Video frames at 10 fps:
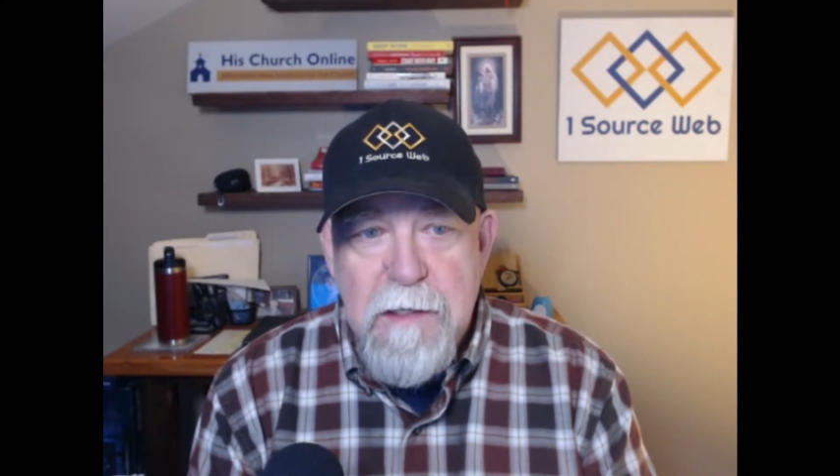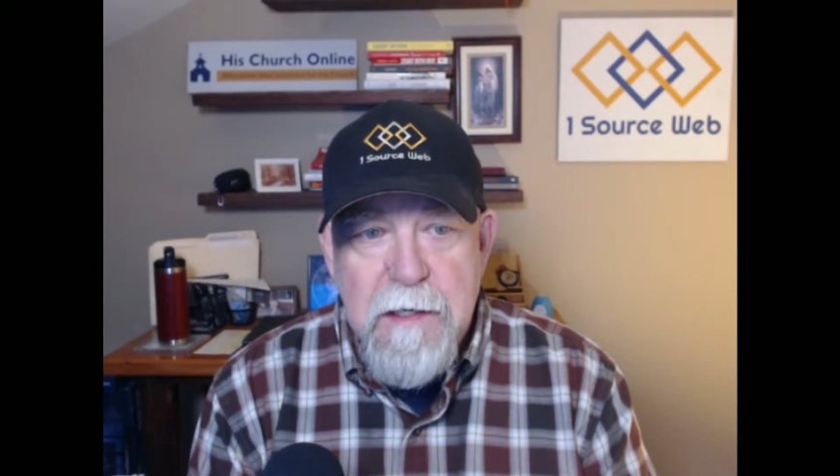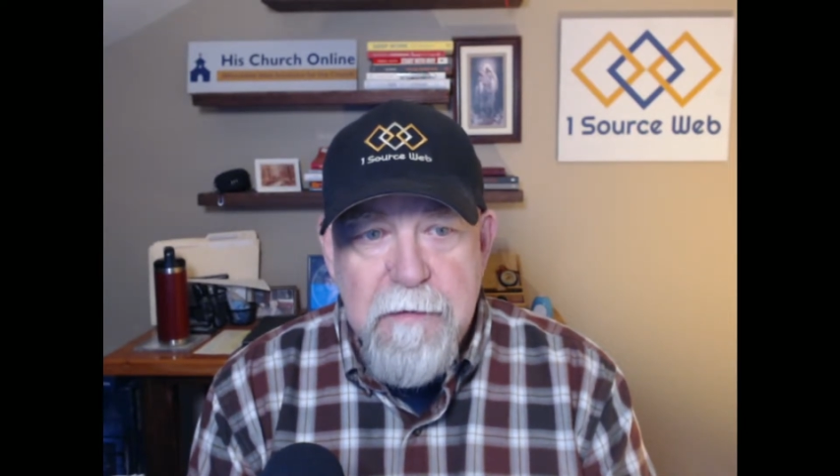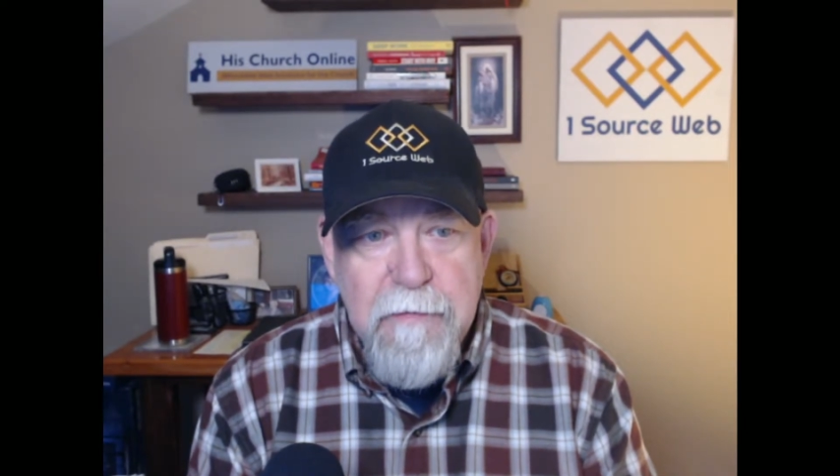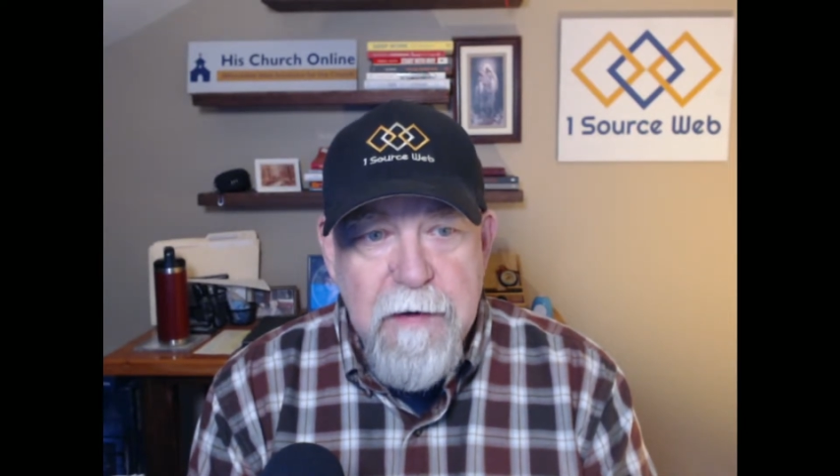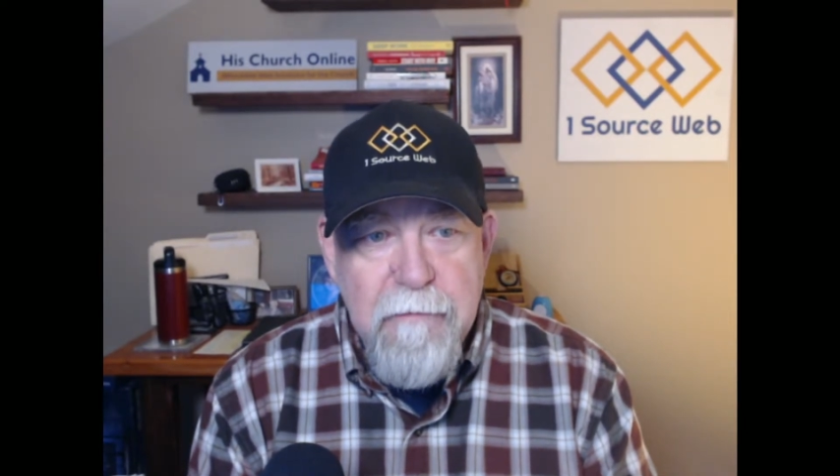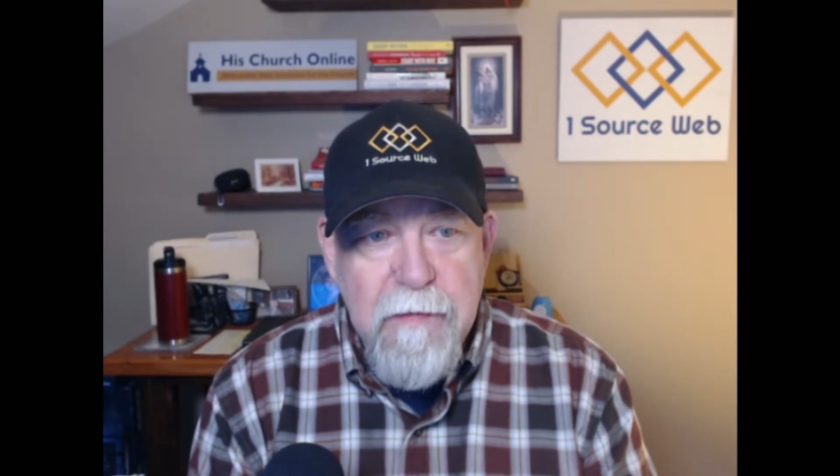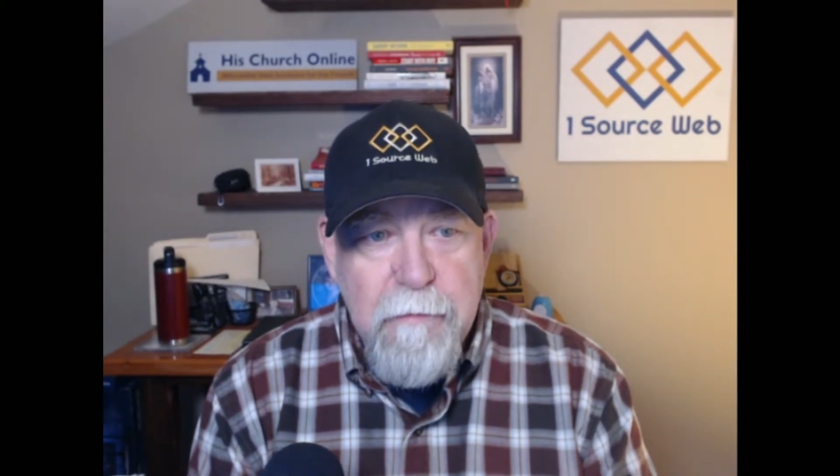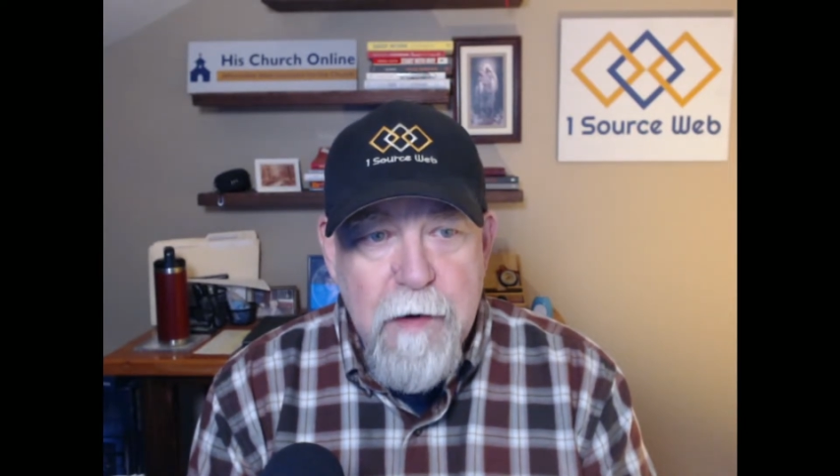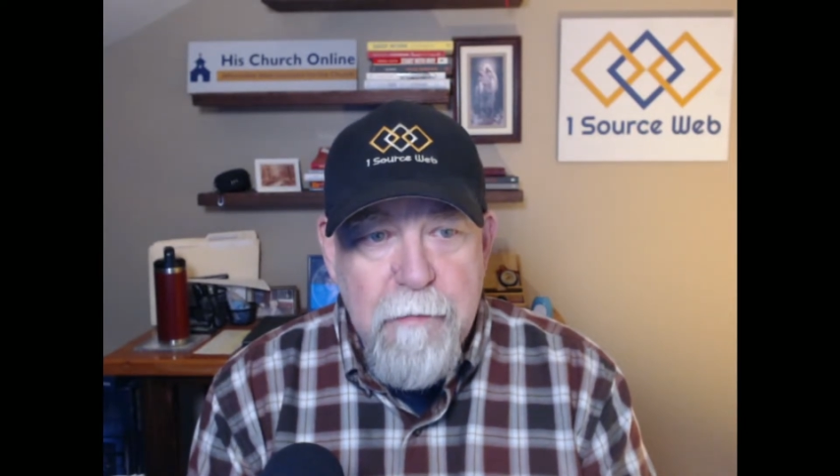if you're
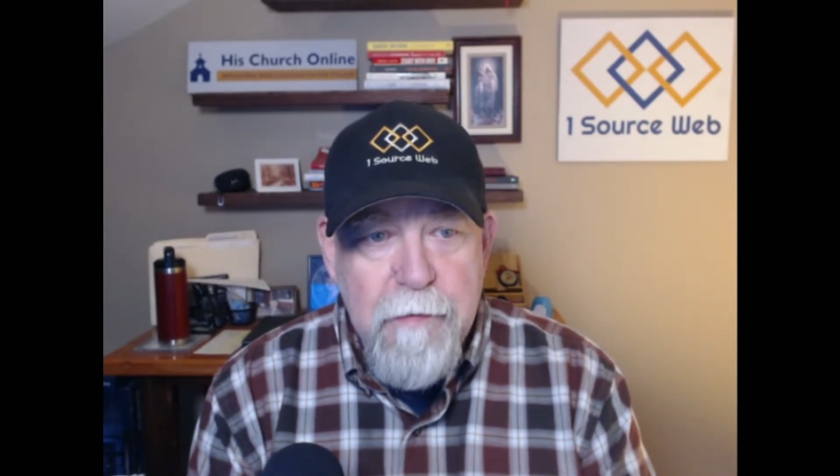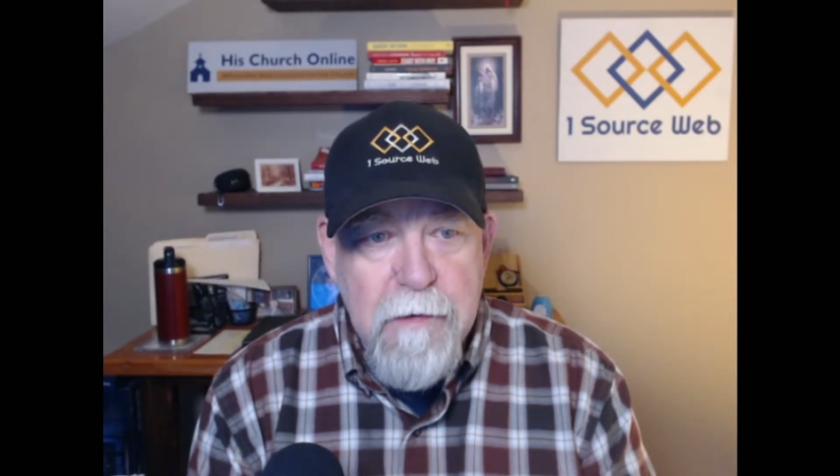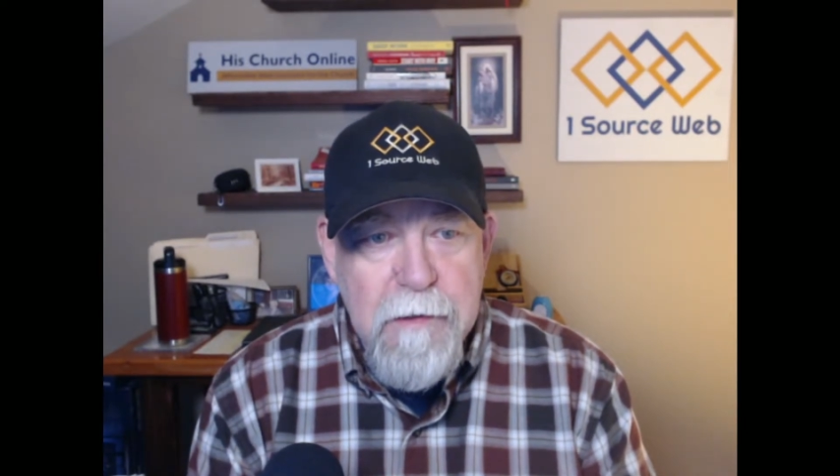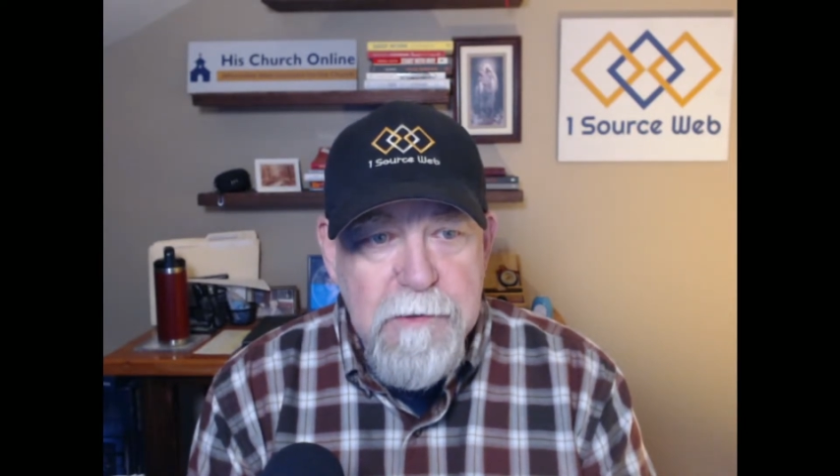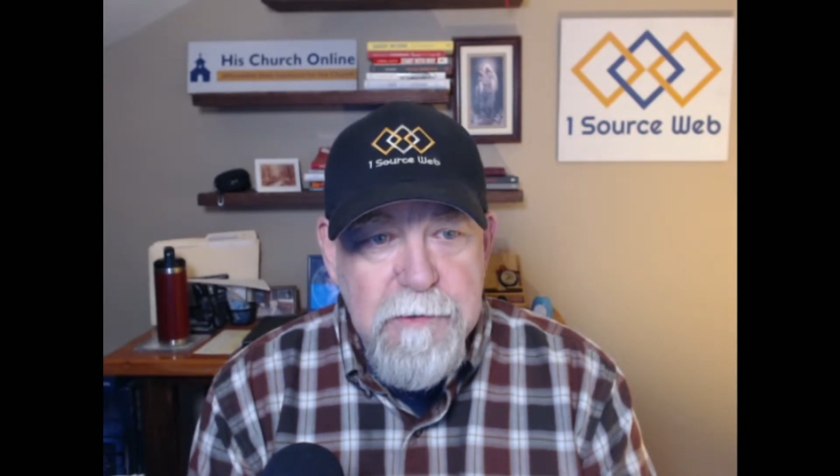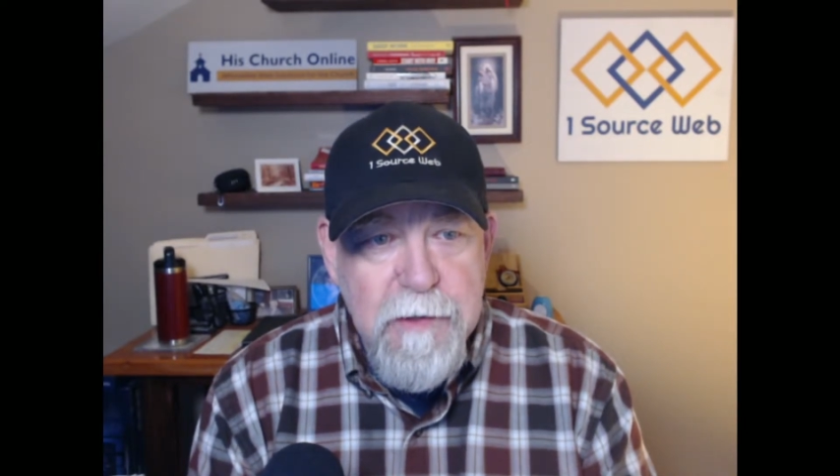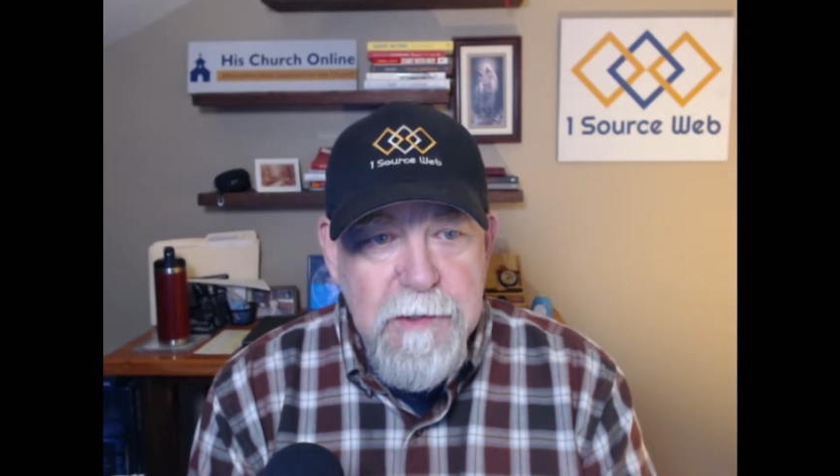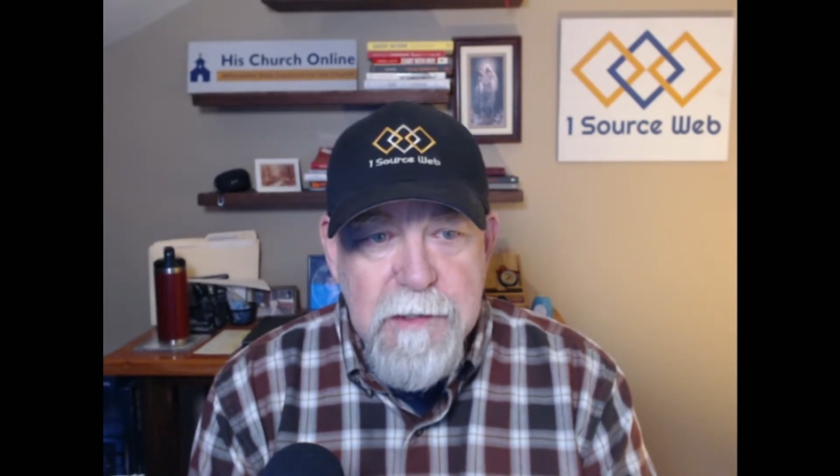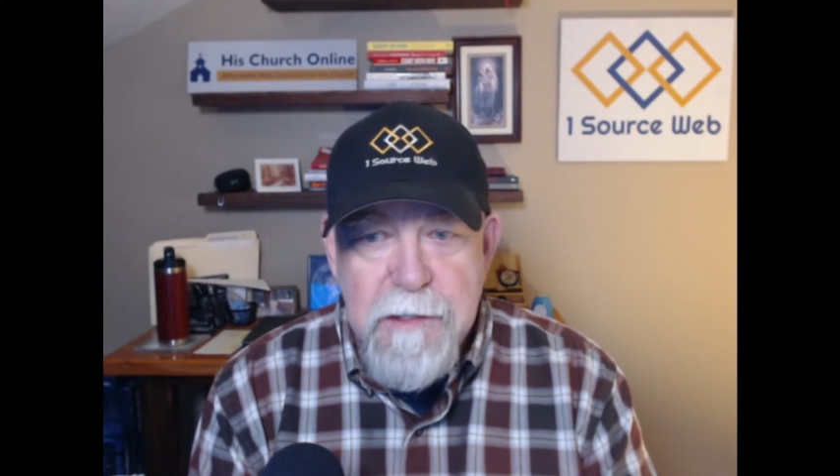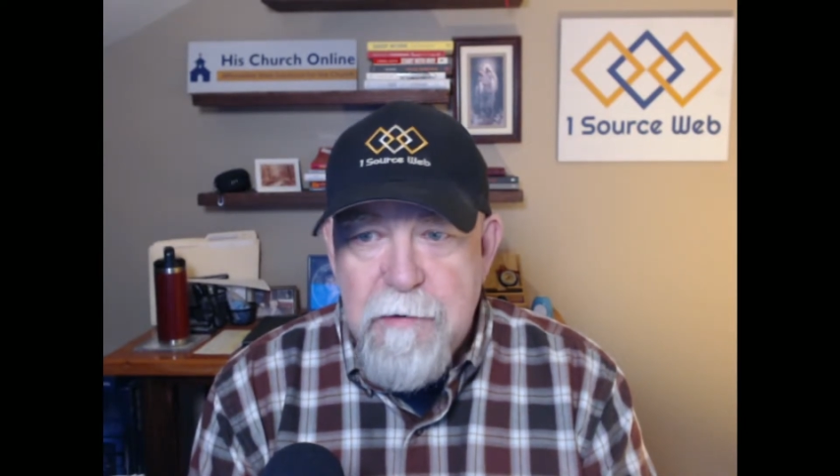given the proper
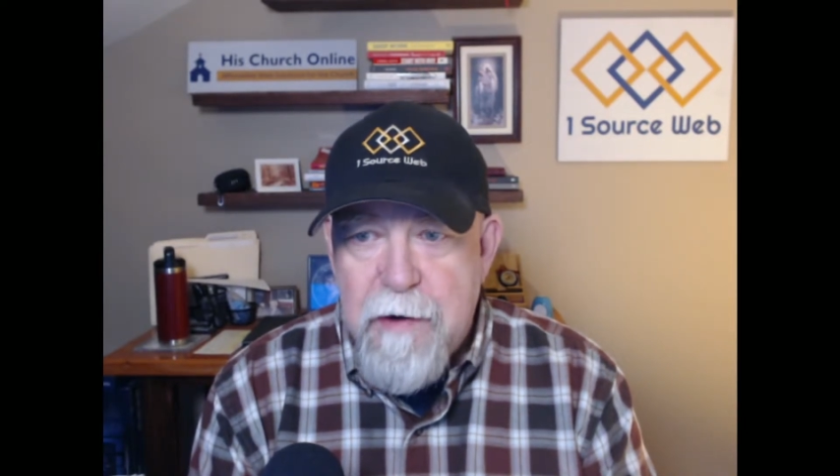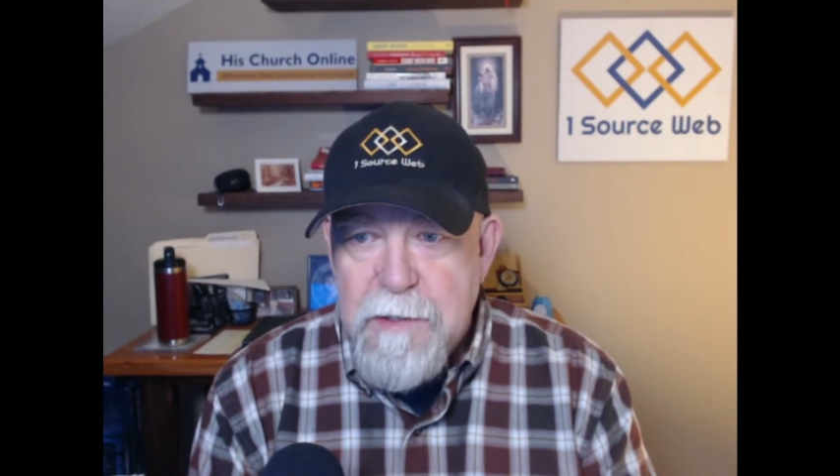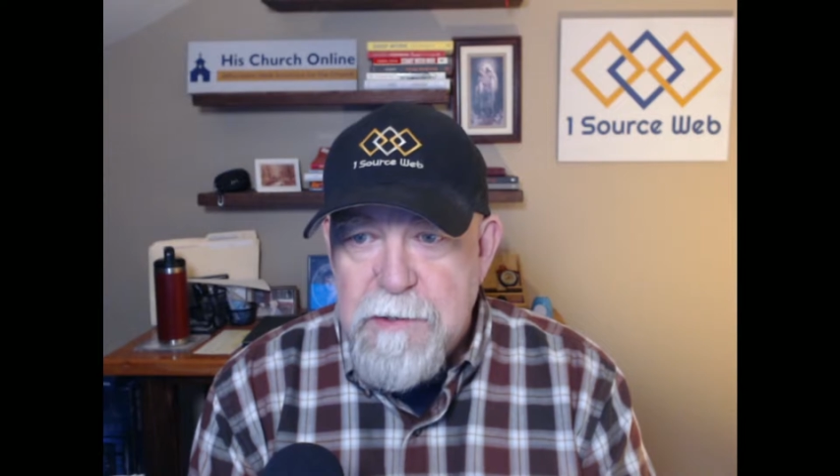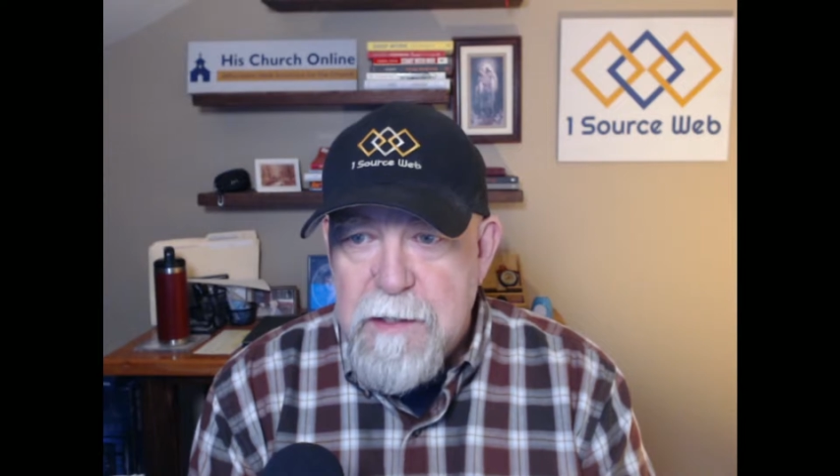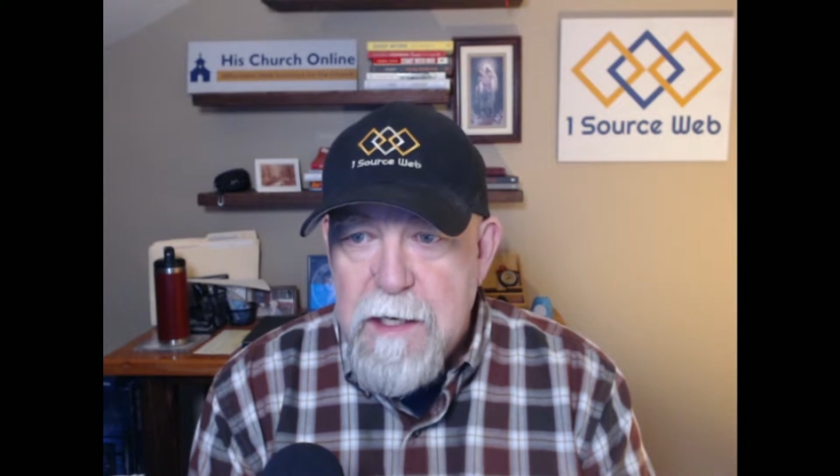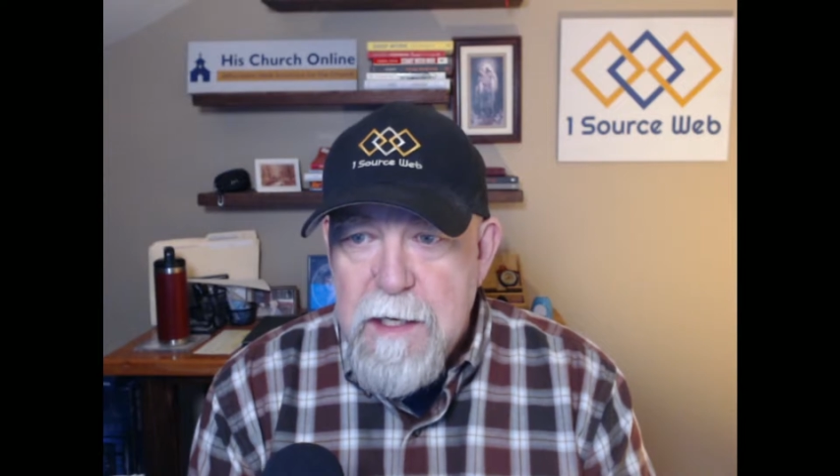instruction and direction.